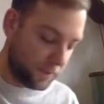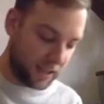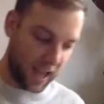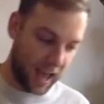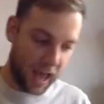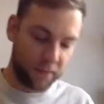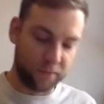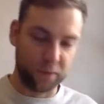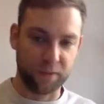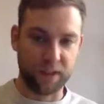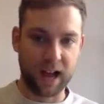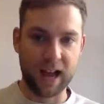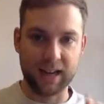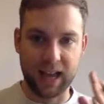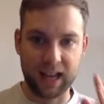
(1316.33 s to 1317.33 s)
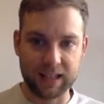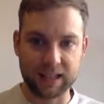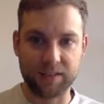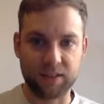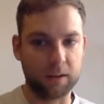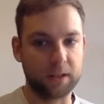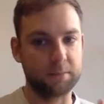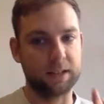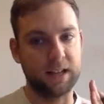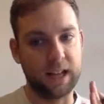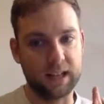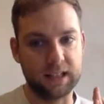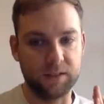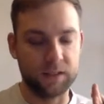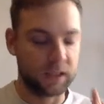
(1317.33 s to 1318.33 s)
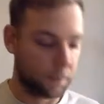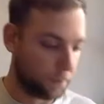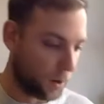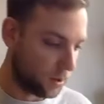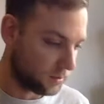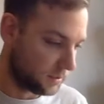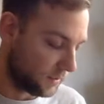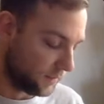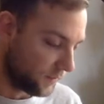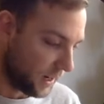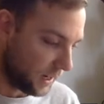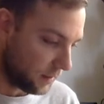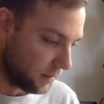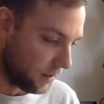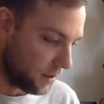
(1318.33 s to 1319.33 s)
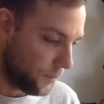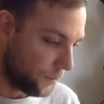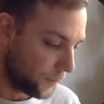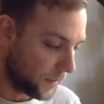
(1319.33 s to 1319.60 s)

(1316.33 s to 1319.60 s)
be careful with that, negative times a negative is a positive value.